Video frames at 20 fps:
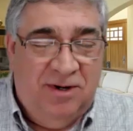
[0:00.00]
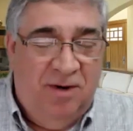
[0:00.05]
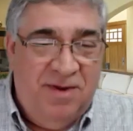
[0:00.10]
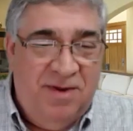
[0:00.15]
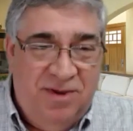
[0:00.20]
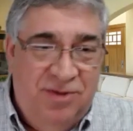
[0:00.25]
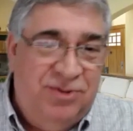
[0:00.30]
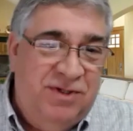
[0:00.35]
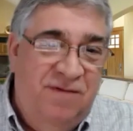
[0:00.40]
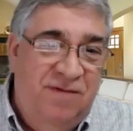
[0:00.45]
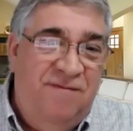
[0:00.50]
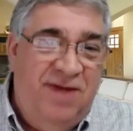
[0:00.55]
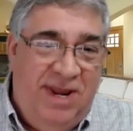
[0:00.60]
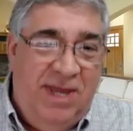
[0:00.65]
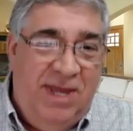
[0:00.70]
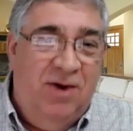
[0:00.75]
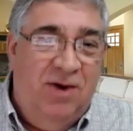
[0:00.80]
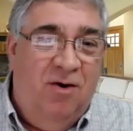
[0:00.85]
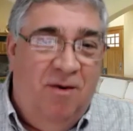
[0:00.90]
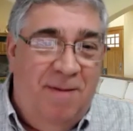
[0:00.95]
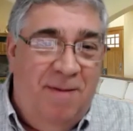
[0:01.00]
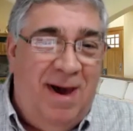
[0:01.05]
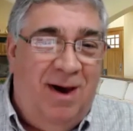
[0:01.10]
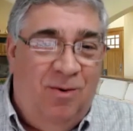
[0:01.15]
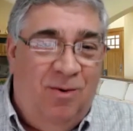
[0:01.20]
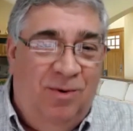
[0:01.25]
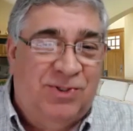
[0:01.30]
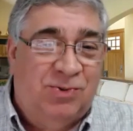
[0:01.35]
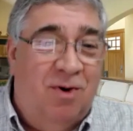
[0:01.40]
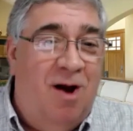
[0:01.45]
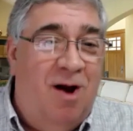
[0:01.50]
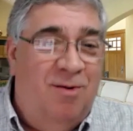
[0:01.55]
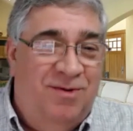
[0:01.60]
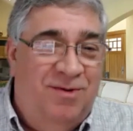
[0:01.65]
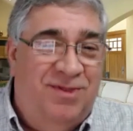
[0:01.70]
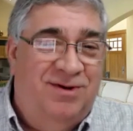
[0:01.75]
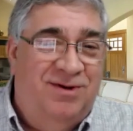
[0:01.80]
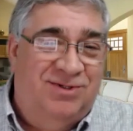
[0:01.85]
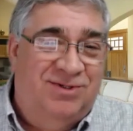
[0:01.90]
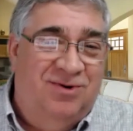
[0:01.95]
be a YouTube video about what's wrong with
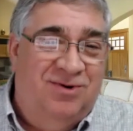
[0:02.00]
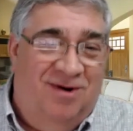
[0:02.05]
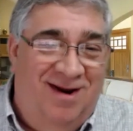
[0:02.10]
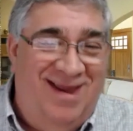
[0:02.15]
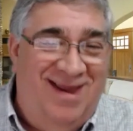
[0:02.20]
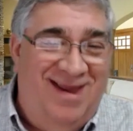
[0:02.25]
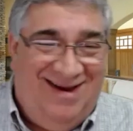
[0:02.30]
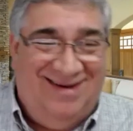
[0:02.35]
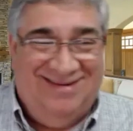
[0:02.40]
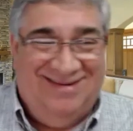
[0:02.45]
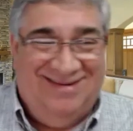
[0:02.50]
your story. Yeah.